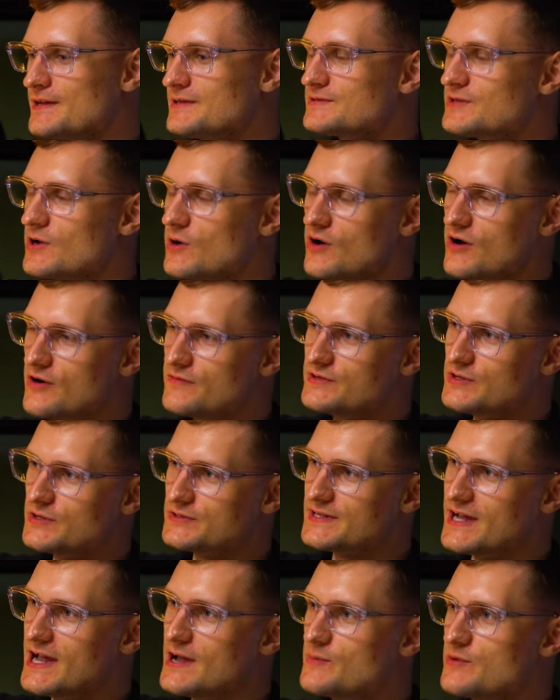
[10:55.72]
So over your
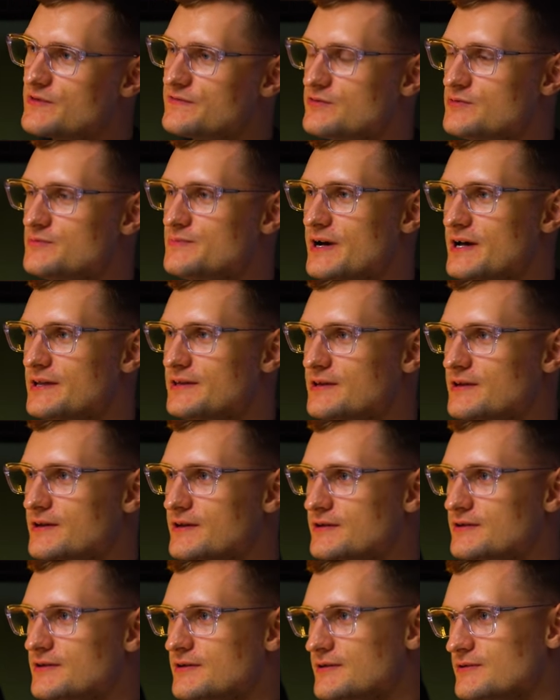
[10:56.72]
time with Food
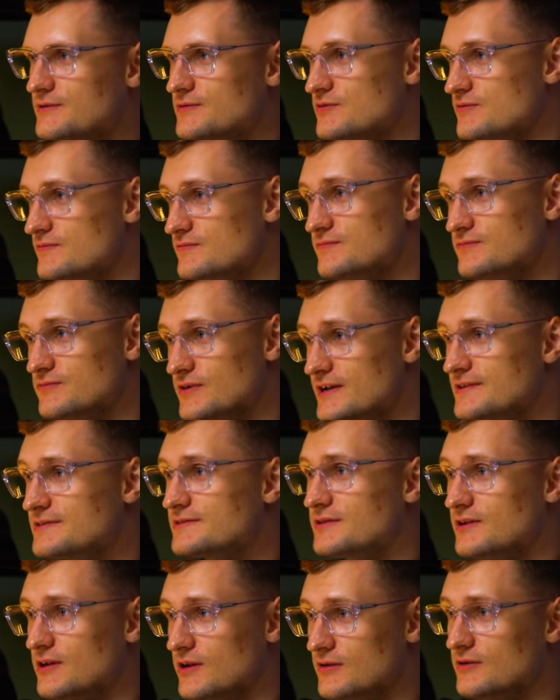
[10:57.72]
Panda, you've
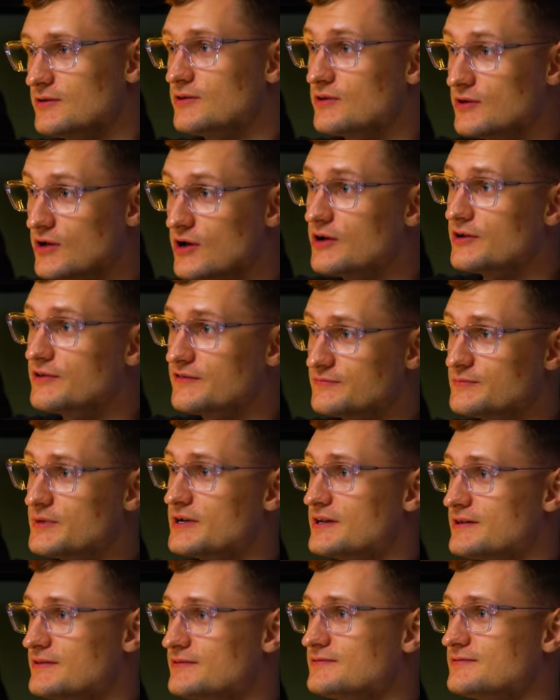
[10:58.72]
raised a lot of
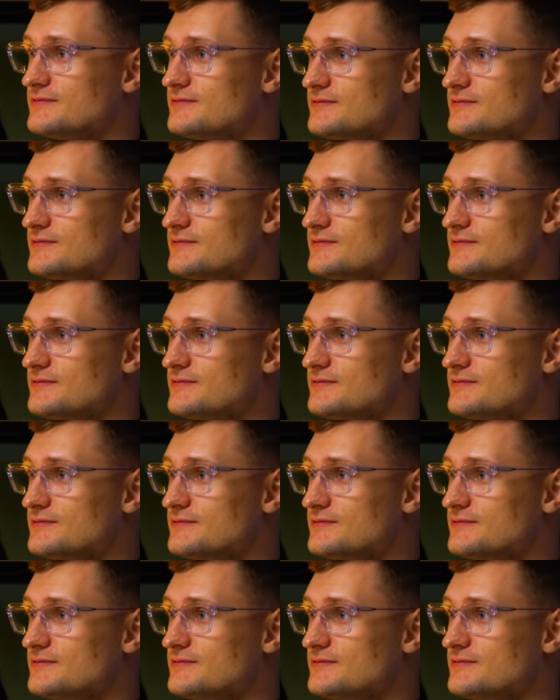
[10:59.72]
money,